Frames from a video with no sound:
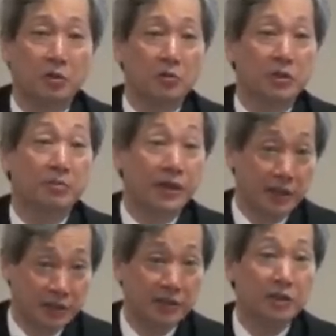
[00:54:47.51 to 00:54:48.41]
on the
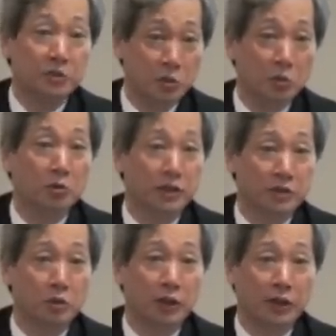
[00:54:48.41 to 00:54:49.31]
path
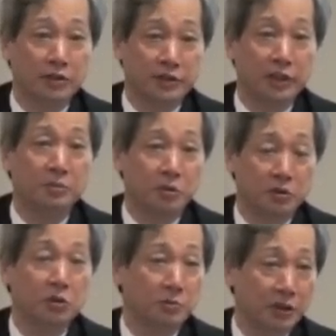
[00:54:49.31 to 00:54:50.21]
toward a uh,
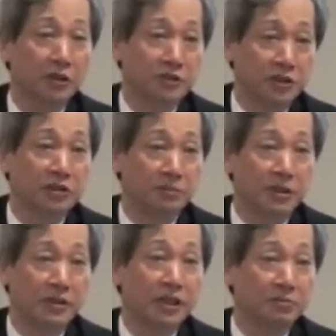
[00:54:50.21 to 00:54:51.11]
stable two-party
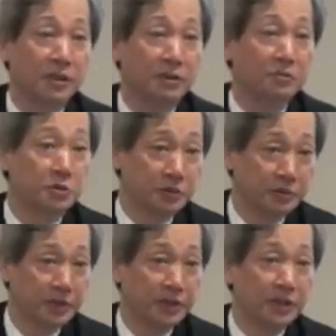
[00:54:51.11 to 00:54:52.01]
system, and that may be true.